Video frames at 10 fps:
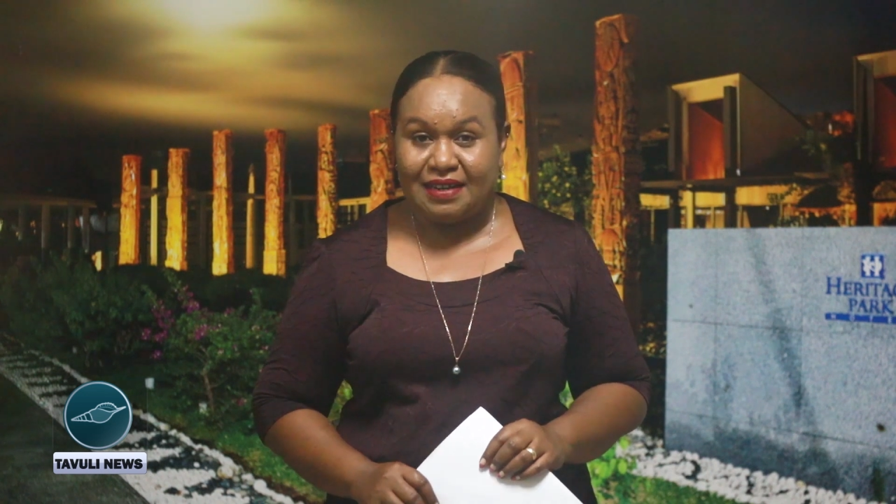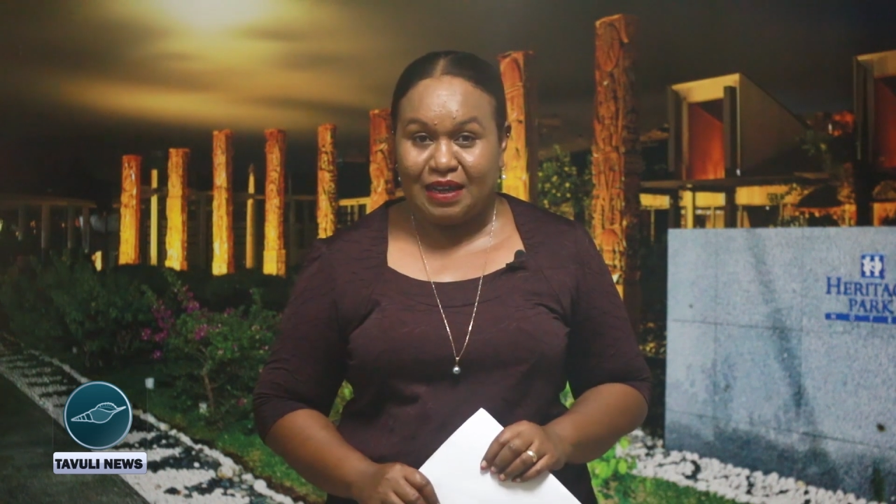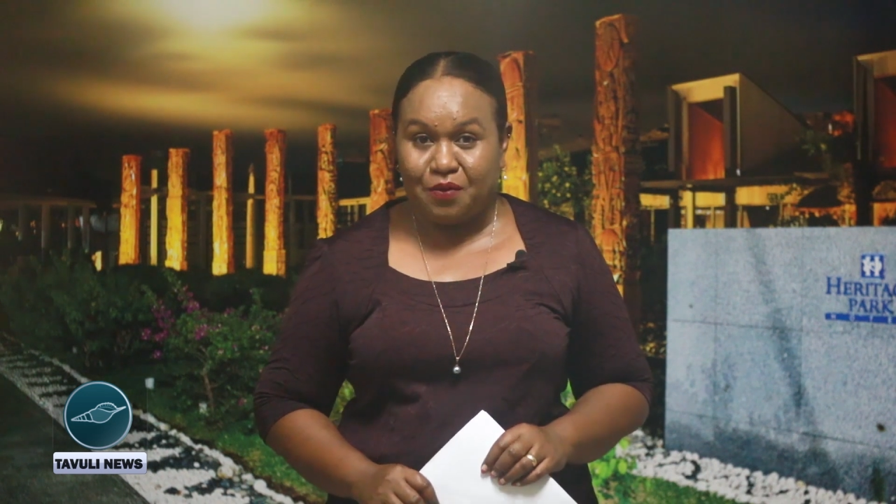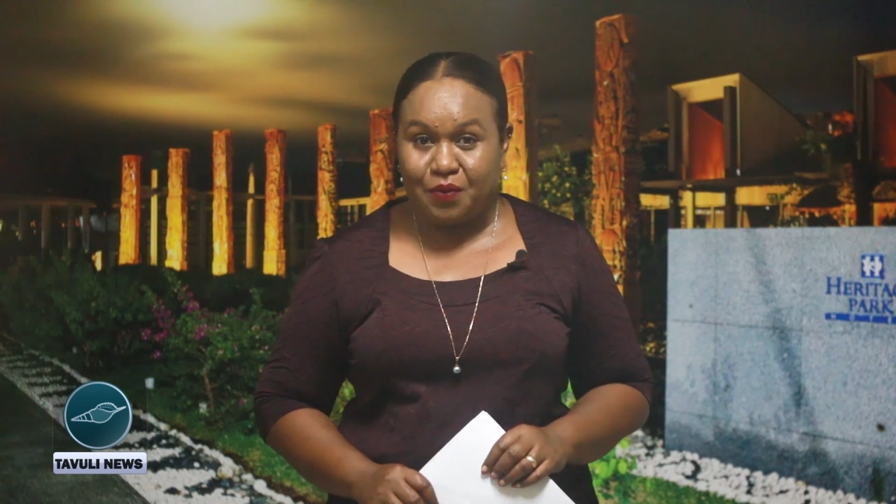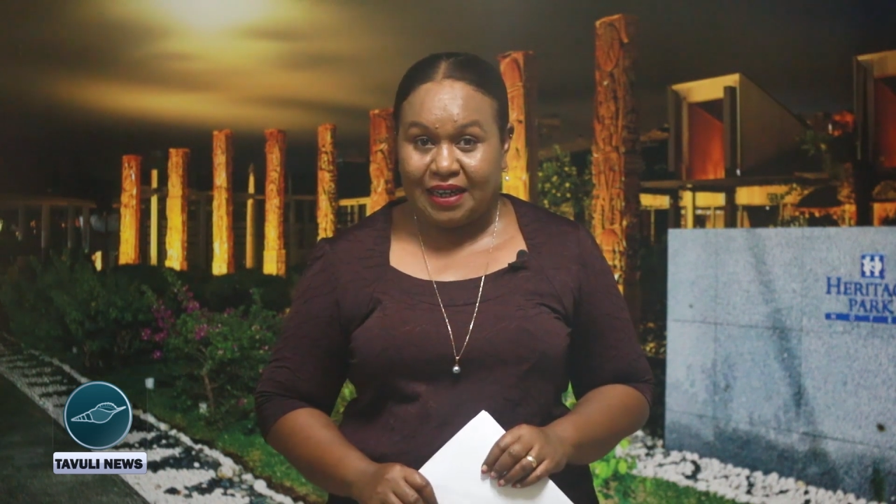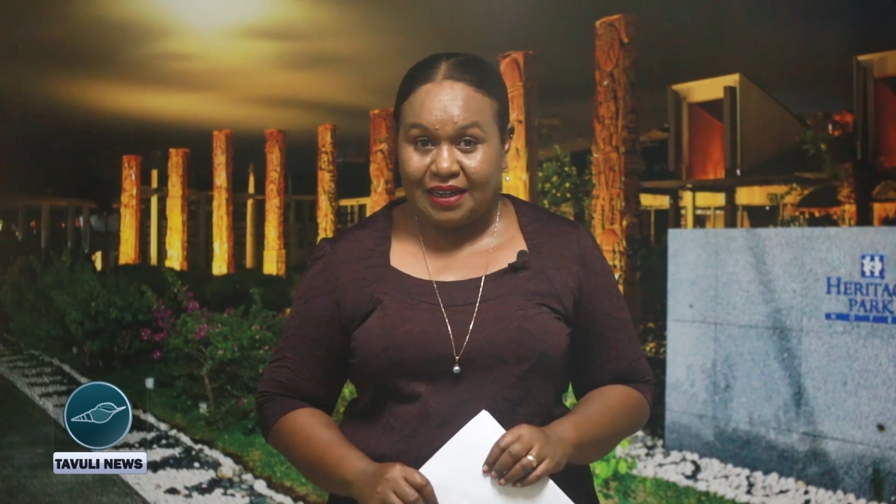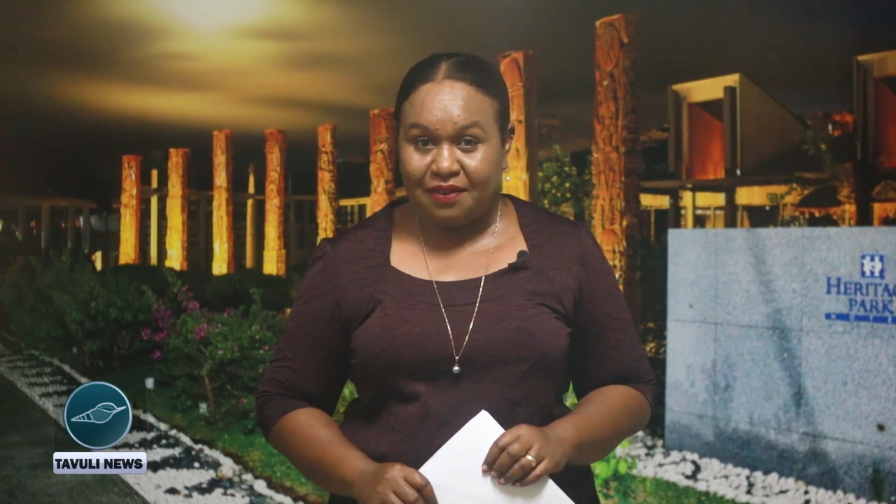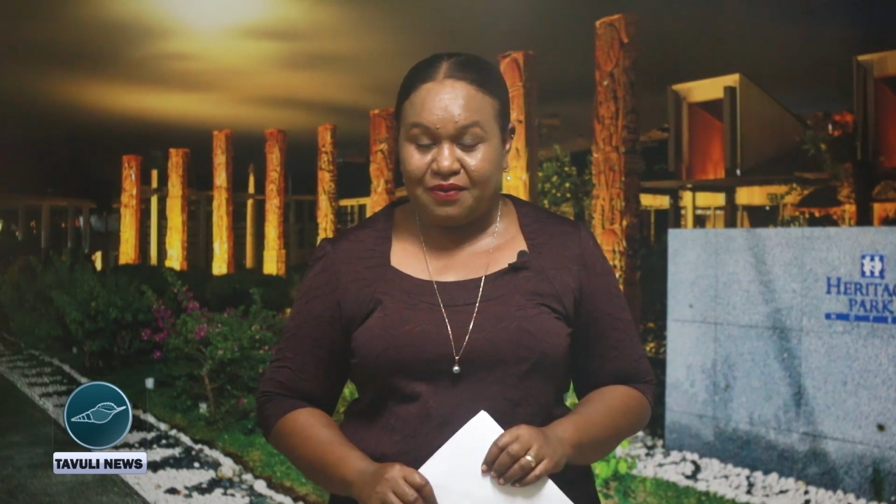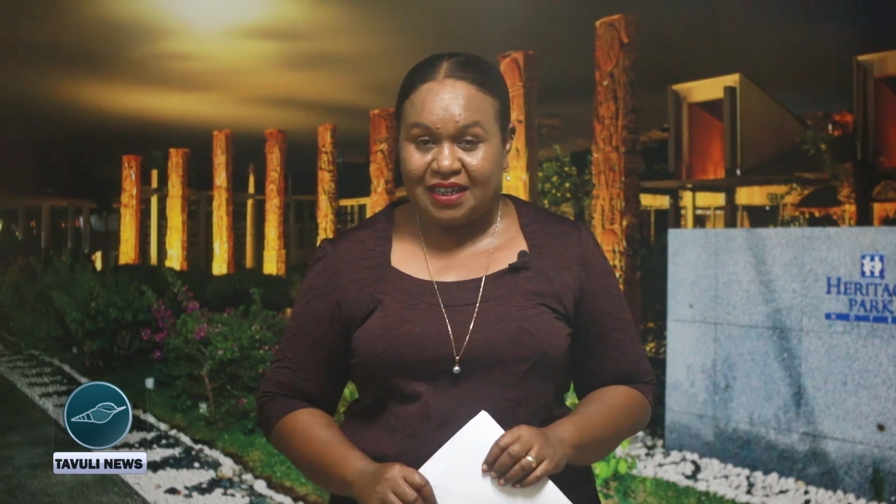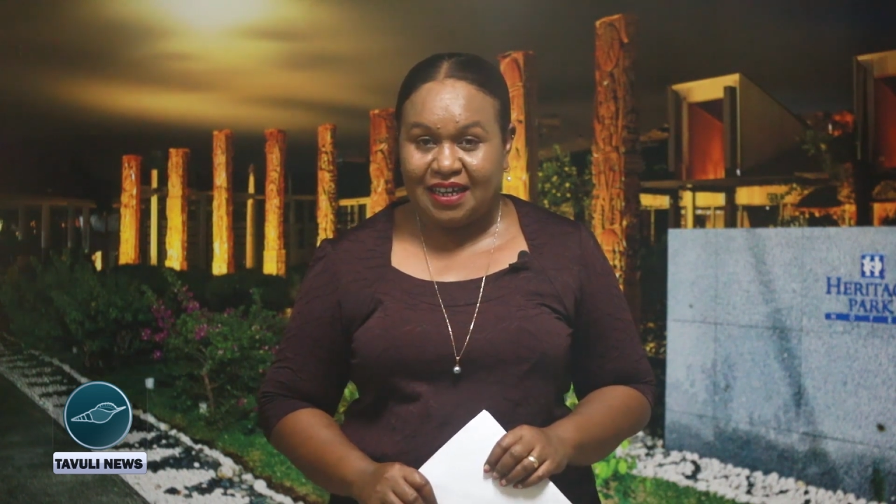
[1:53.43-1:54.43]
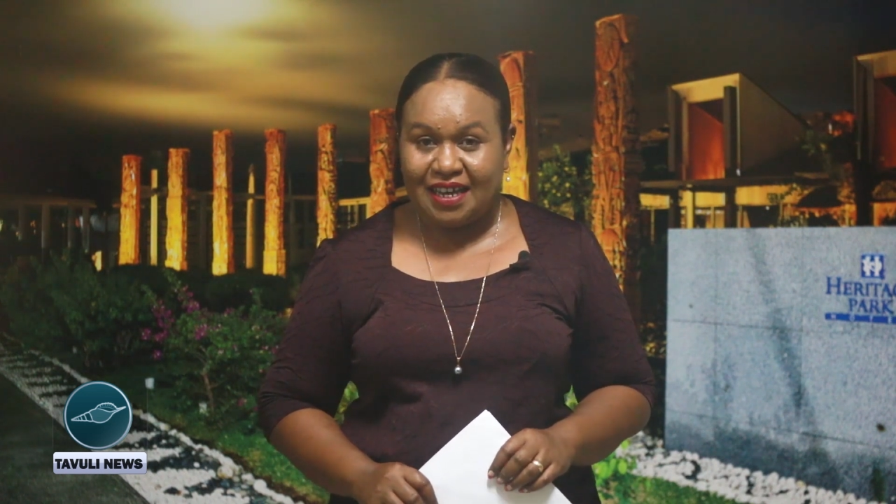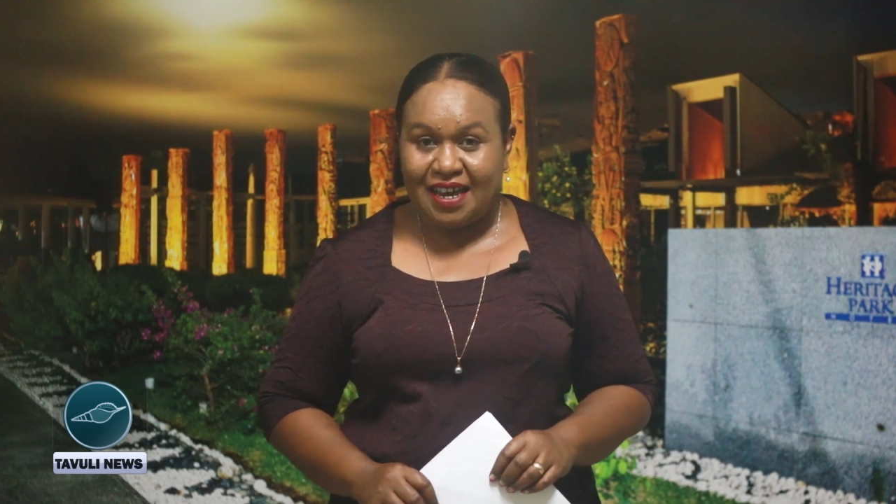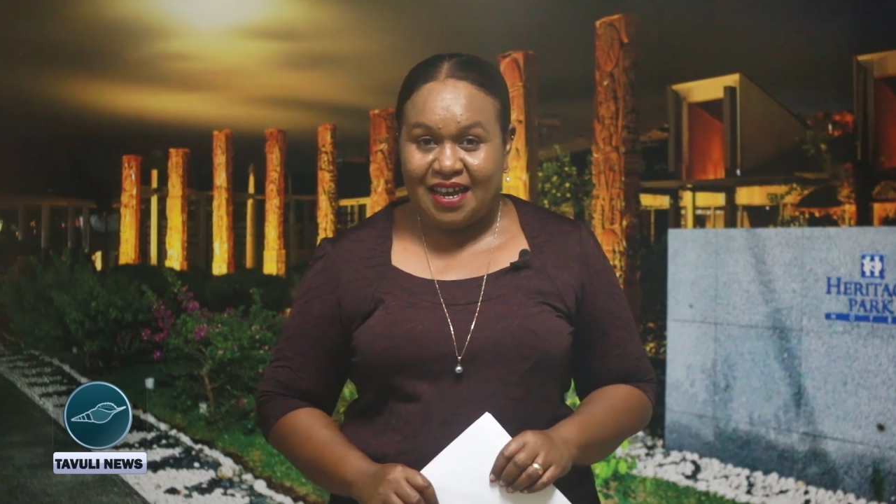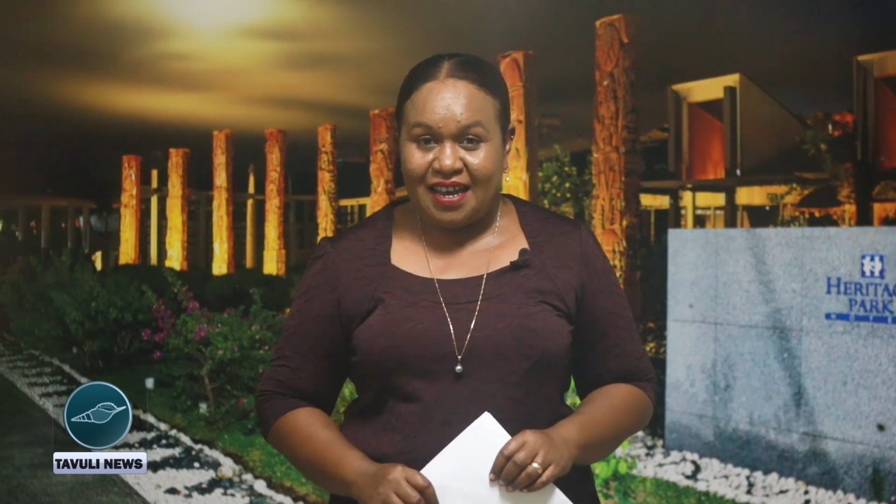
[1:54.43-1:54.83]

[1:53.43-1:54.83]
Now, weightlifting